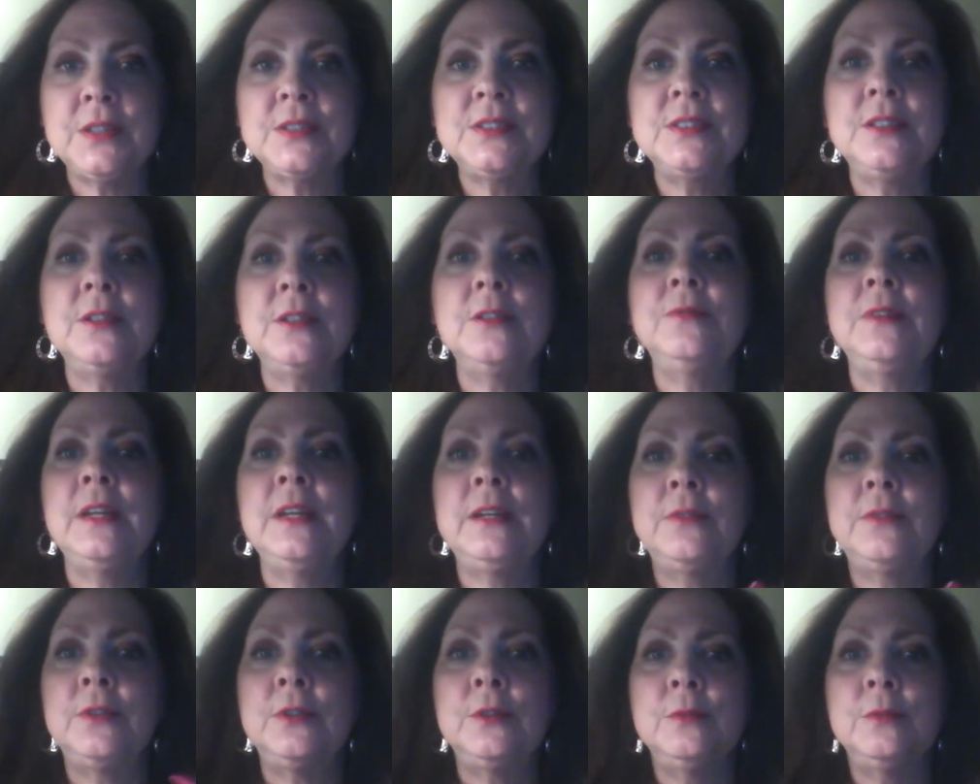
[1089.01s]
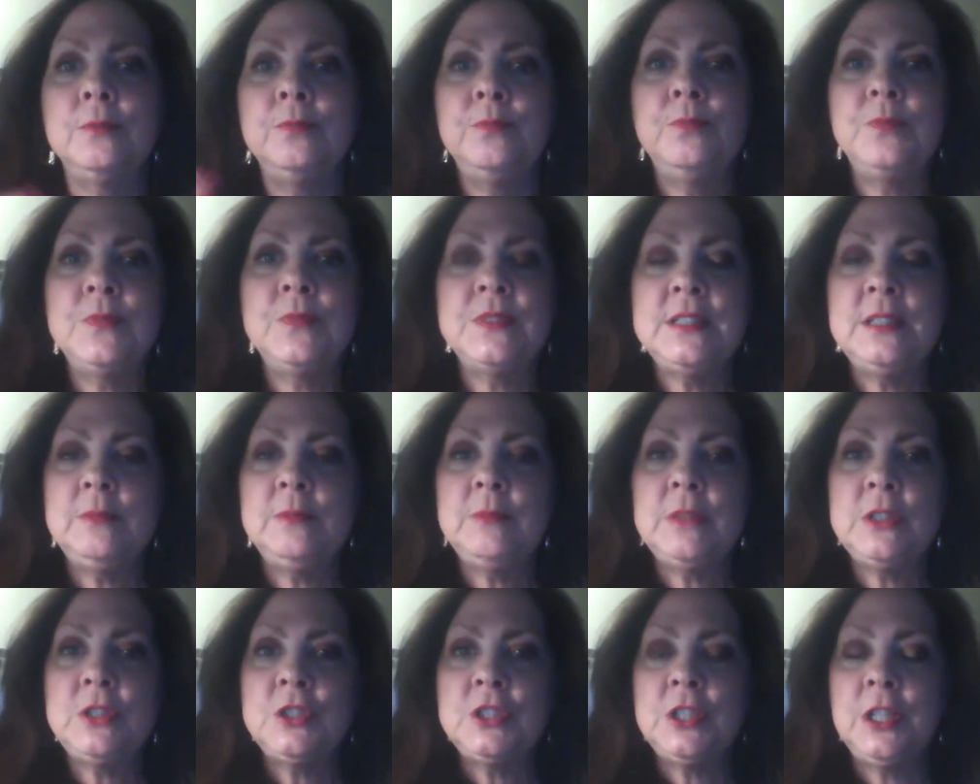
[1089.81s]
so if you ever see
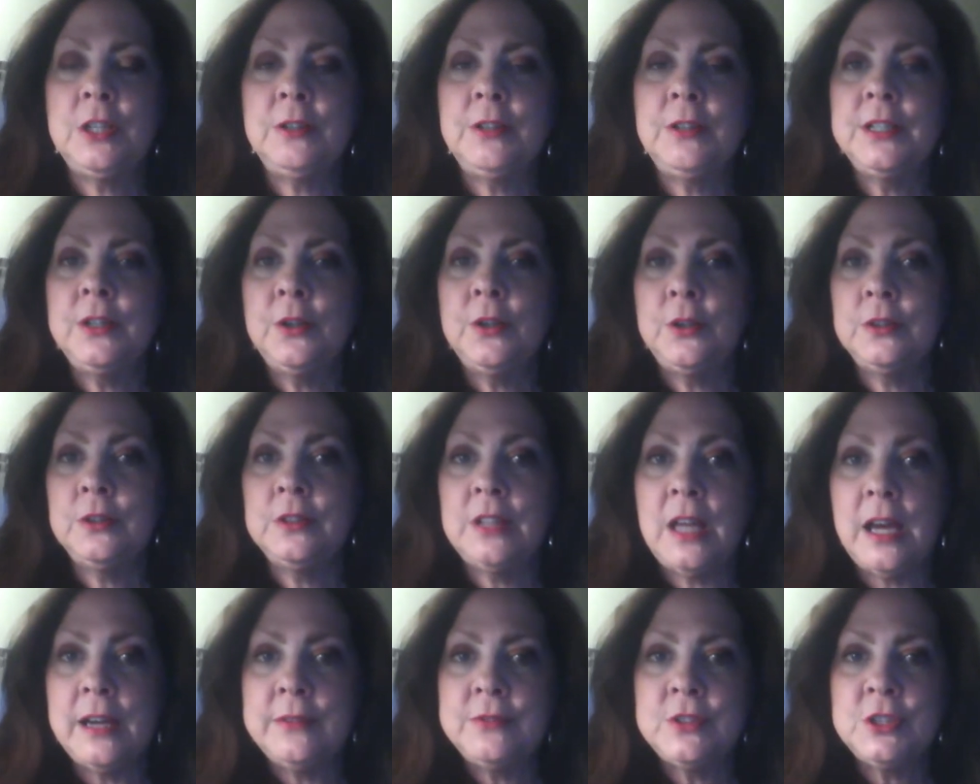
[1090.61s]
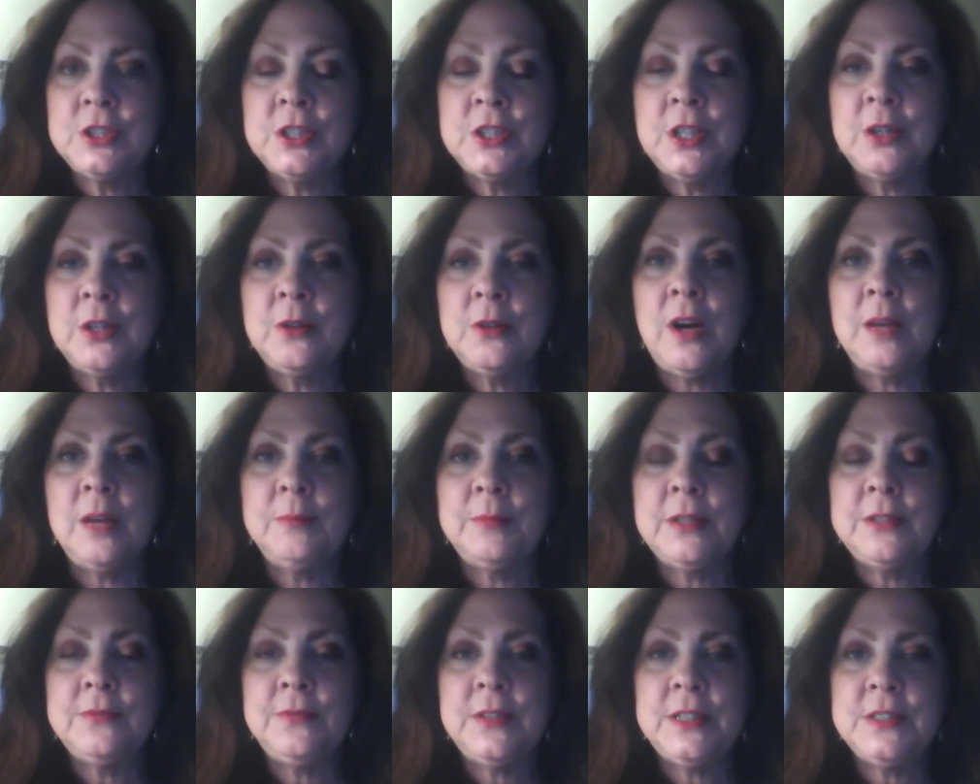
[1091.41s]
me sharing her live show on
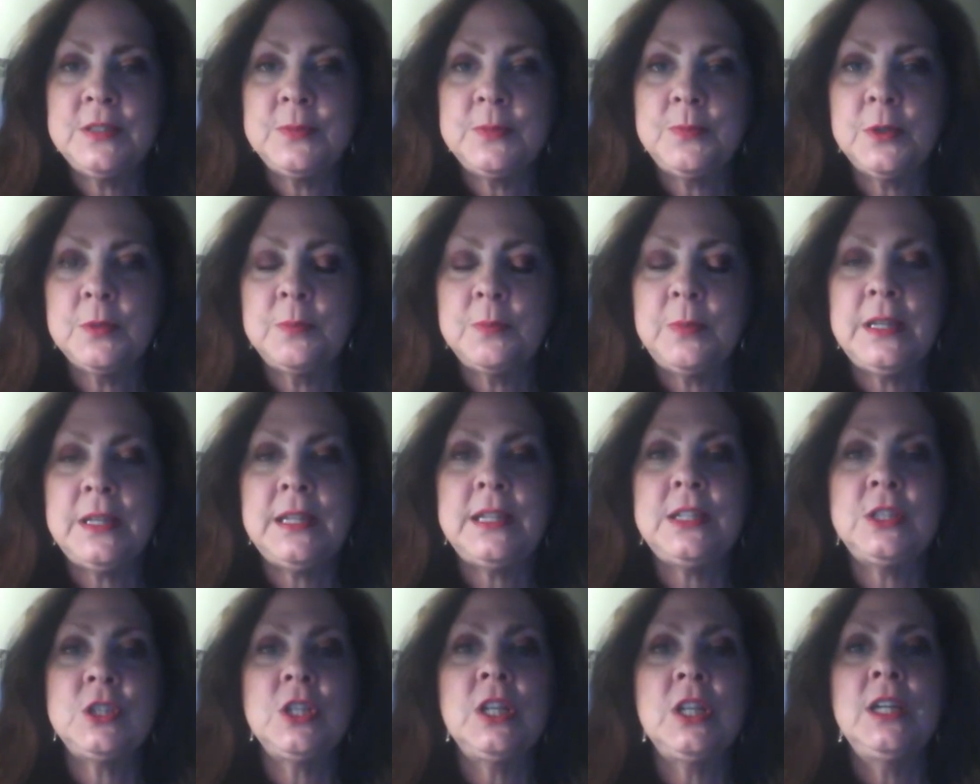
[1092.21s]
my Facebook page,